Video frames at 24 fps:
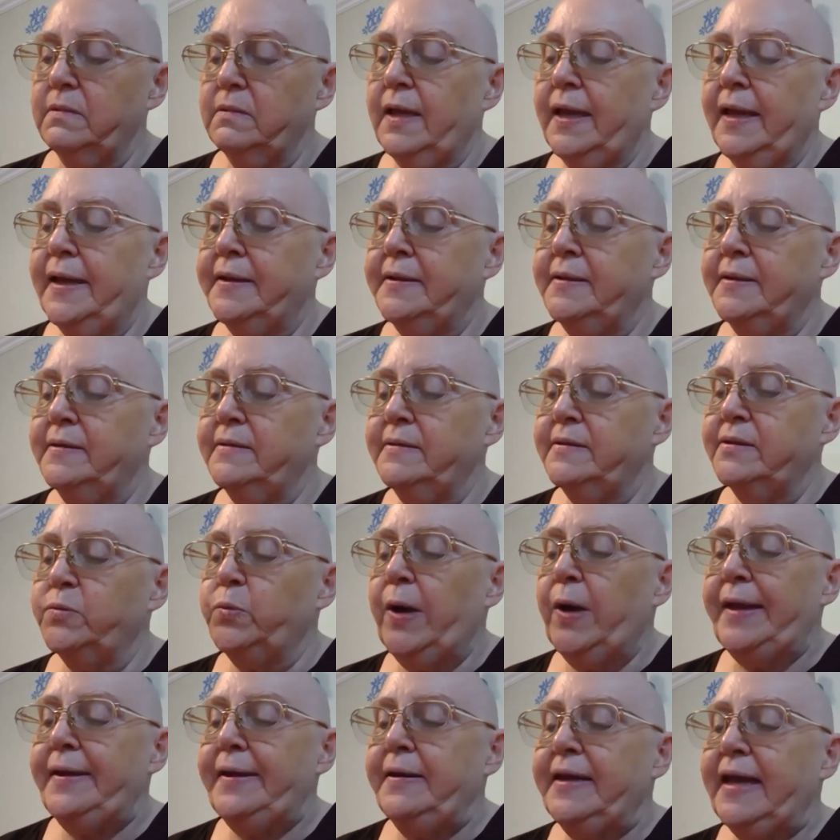and the
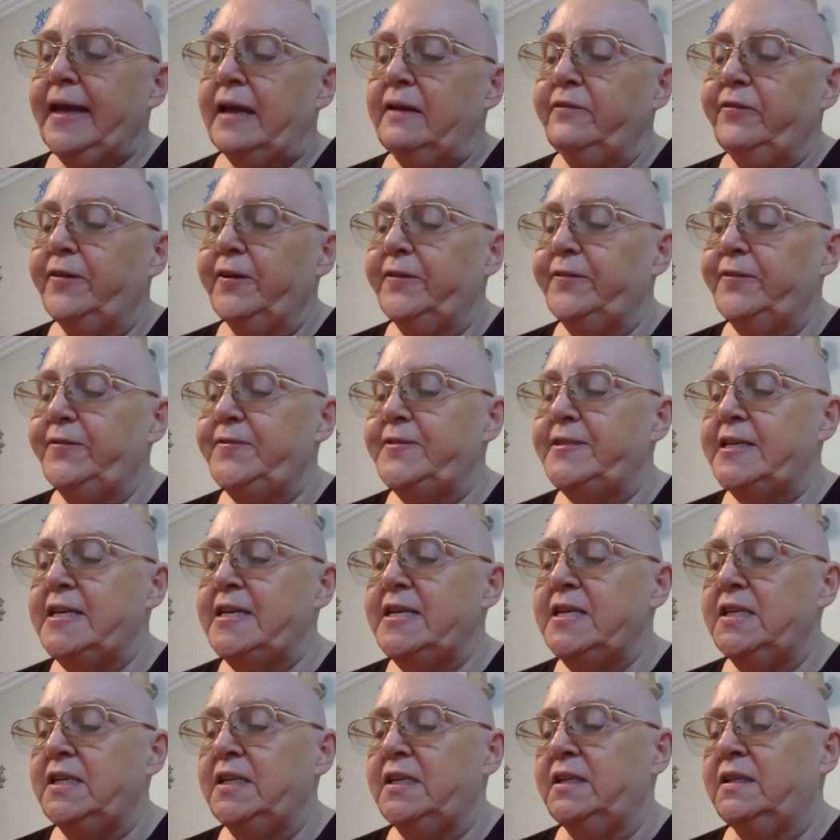way you get
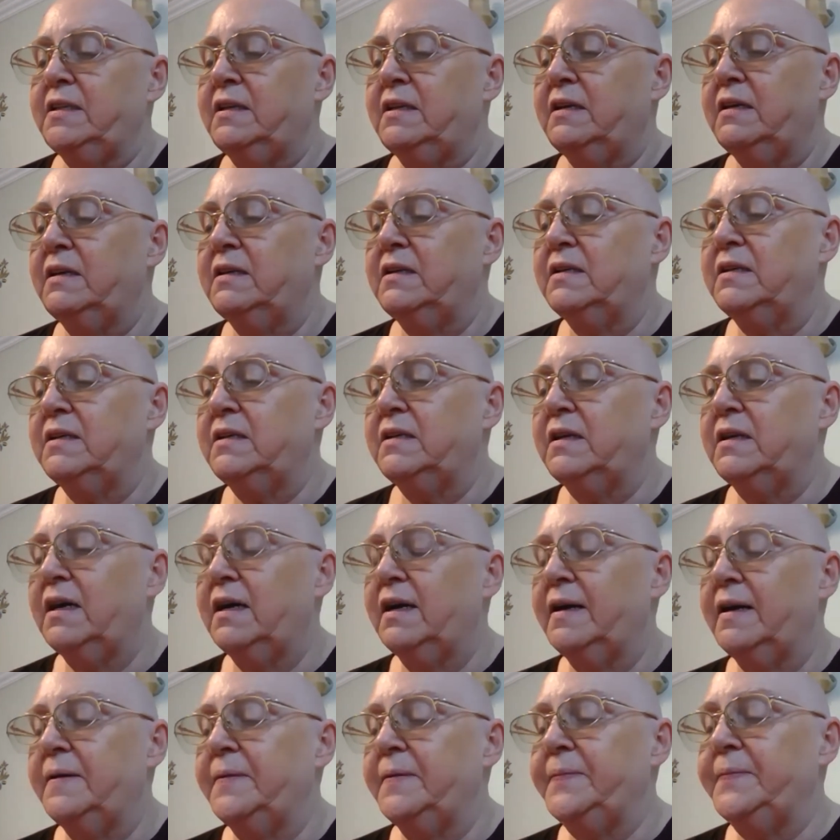fifteen,
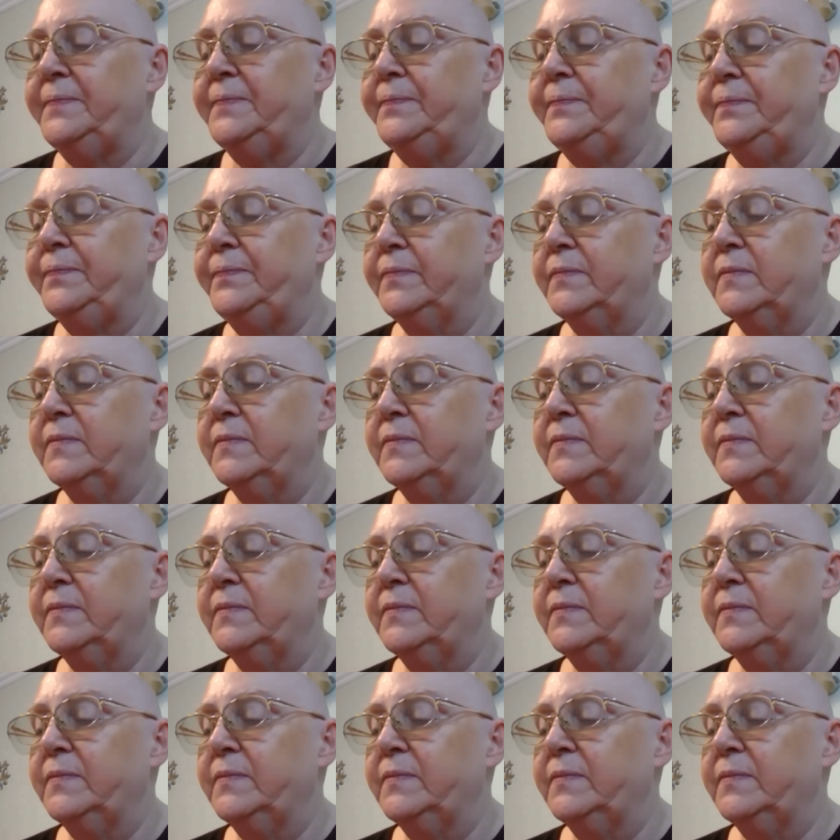um,